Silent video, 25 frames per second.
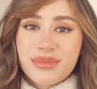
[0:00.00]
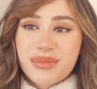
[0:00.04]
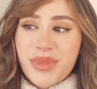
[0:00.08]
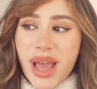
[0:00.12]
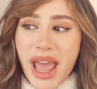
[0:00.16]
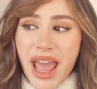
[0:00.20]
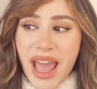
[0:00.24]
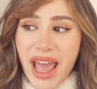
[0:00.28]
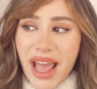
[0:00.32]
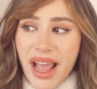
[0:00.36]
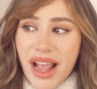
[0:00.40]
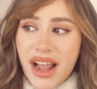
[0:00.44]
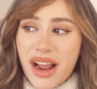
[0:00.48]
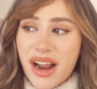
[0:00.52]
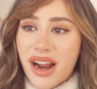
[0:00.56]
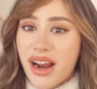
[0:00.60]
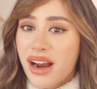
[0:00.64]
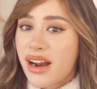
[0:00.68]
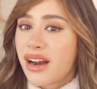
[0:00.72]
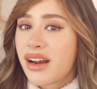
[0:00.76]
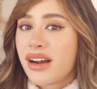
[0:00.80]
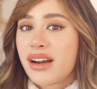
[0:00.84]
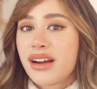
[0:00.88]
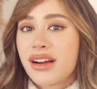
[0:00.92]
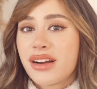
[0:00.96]

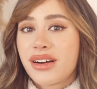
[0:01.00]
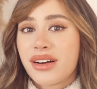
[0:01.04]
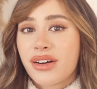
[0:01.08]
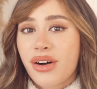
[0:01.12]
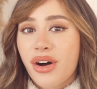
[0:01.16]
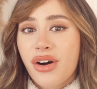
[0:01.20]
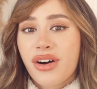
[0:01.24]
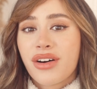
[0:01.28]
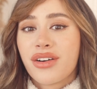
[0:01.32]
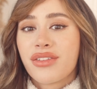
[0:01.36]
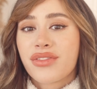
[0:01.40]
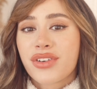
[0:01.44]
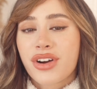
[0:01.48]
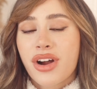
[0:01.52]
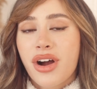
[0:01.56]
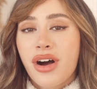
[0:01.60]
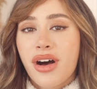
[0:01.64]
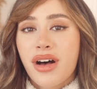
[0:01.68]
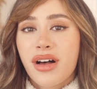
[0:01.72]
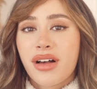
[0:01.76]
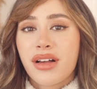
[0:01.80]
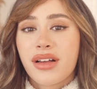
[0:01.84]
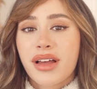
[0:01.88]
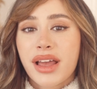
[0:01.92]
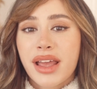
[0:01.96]
hair
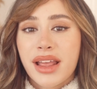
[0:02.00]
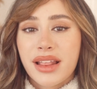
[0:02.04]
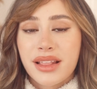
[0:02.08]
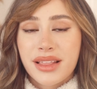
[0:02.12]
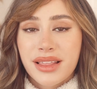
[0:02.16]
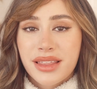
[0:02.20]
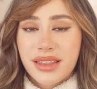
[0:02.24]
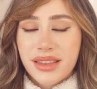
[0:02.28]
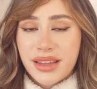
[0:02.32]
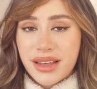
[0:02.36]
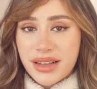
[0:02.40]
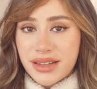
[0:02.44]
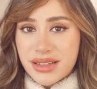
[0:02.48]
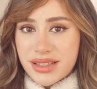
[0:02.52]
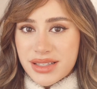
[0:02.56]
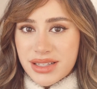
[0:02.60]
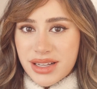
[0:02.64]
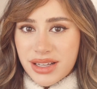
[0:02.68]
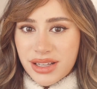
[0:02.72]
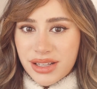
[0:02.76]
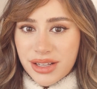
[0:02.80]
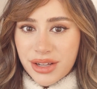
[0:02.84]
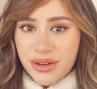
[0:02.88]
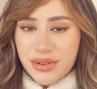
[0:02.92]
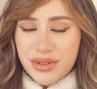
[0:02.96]
overall, and things
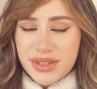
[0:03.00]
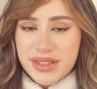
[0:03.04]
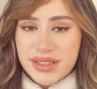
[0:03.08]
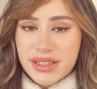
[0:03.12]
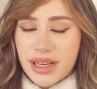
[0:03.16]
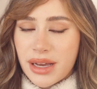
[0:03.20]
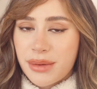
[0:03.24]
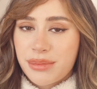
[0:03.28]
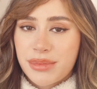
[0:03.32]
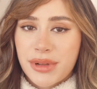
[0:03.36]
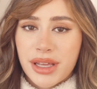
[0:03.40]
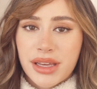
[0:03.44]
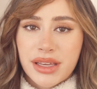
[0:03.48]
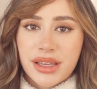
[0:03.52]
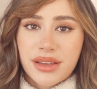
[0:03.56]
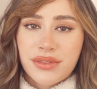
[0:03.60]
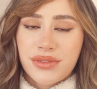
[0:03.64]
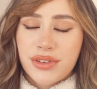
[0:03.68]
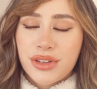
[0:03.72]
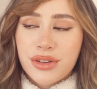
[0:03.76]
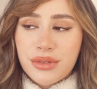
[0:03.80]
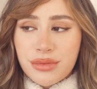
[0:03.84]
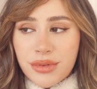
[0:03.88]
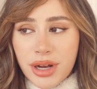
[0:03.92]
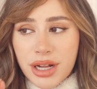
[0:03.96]
close up, like if
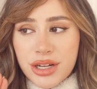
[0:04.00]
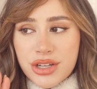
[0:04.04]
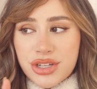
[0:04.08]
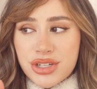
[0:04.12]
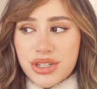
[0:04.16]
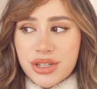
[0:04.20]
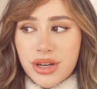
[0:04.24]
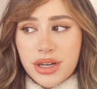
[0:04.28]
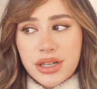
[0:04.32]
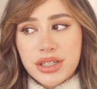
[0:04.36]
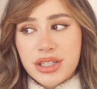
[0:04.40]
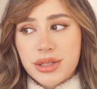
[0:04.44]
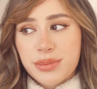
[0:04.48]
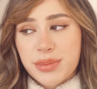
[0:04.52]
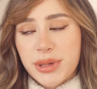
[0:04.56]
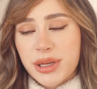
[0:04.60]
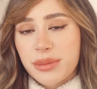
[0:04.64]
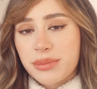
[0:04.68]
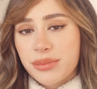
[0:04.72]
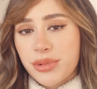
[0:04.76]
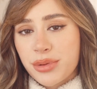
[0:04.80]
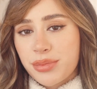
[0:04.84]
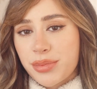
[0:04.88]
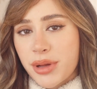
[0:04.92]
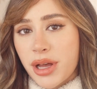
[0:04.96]
you watch Dr.
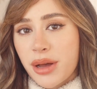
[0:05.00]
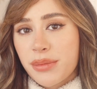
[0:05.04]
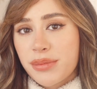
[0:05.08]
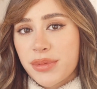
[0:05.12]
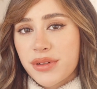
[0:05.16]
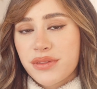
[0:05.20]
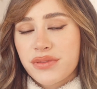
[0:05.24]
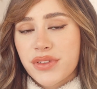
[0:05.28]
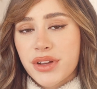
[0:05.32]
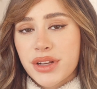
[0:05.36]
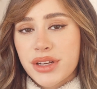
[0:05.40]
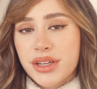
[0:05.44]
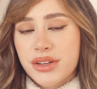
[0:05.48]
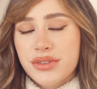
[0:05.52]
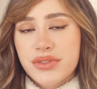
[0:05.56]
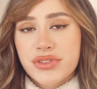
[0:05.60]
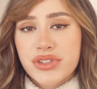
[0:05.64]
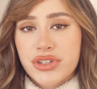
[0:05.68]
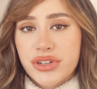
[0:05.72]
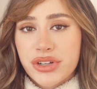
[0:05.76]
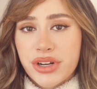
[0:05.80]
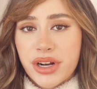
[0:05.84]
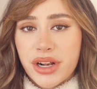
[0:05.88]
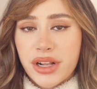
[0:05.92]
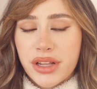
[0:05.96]
Pimple Popper videos,
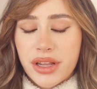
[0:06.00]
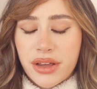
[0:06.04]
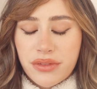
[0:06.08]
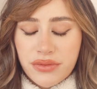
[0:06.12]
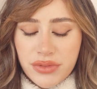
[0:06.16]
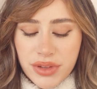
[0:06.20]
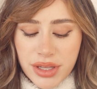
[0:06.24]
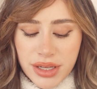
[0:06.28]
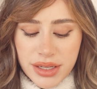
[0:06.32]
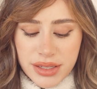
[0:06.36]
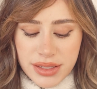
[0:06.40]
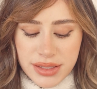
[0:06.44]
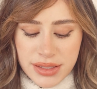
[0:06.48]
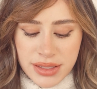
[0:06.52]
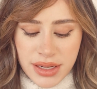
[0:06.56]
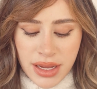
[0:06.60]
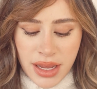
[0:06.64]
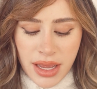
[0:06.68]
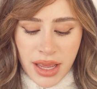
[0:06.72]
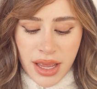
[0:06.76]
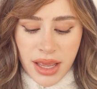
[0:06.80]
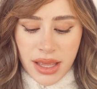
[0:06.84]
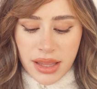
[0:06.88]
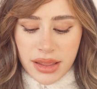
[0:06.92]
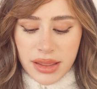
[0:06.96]
you're gonna love this.
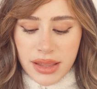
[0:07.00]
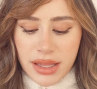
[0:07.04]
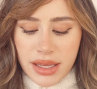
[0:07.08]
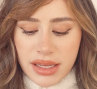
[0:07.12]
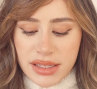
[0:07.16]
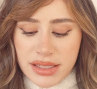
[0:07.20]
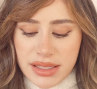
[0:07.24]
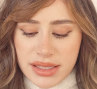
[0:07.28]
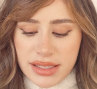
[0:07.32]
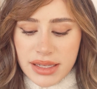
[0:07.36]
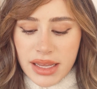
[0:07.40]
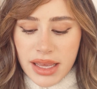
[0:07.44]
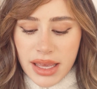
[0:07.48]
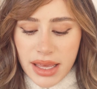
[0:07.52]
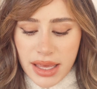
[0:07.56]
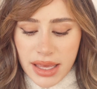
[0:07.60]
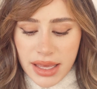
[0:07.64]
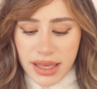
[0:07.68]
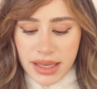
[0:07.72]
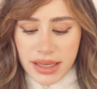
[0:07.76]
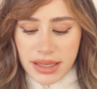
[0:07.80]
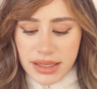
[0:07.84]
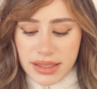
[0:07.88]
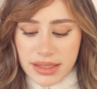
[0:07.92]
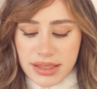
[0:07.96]
This
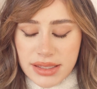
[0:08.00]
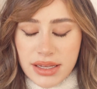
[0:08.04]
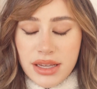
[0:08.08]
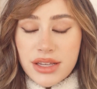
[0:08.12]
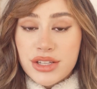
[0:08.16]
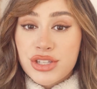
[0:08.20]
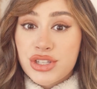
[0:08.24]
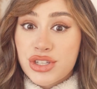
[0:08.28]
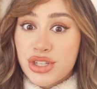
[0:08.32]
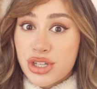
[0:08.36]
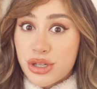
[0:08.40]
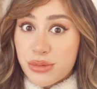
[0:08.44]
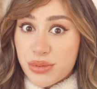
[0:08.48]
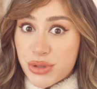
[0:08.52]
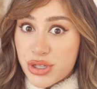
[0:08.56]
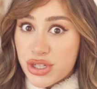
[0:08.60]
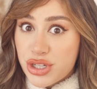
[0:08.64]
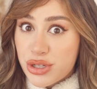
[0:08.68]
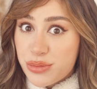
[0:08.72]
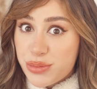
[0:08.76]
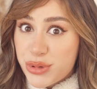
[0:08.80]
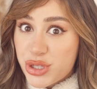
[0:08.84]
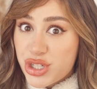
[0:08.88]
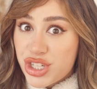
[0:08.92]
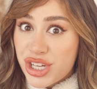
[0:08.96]
is super,
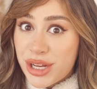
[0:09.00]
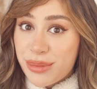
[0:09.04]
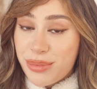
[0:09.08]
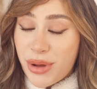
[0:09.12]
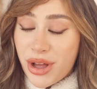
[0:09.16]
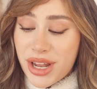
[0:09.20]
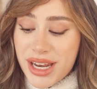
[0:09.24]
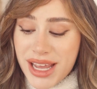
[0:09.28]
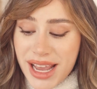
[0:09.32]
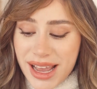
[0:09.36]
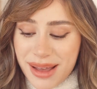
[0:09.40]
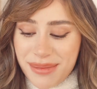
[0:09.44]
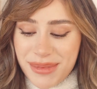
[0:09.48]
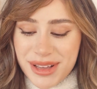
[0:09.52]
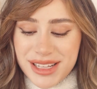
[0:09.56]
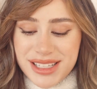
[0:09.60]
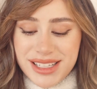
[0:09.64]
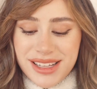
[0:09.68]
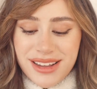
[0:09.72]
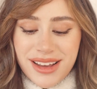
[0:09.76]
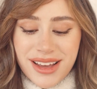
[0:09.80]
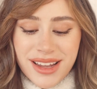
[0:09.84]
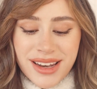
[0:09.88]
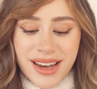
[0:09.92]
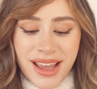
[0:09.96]
super cheap on
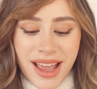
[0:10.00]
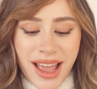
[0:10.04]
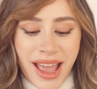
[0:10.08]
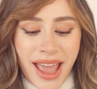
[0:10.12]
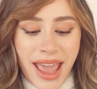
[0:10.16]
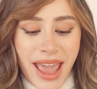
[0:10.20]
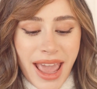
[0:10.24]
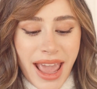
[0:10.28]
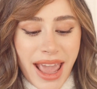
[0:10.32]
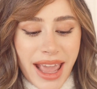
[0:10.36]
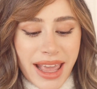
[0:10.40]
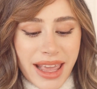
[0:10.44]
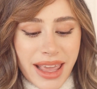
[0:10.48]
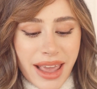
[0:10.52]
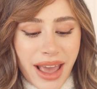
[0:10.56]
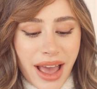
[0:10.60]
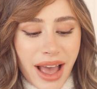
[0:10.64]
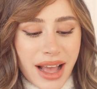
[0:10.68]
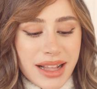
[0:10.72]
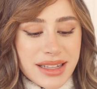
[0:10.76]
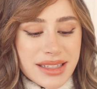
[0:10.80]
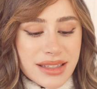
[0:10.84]
Amazon. A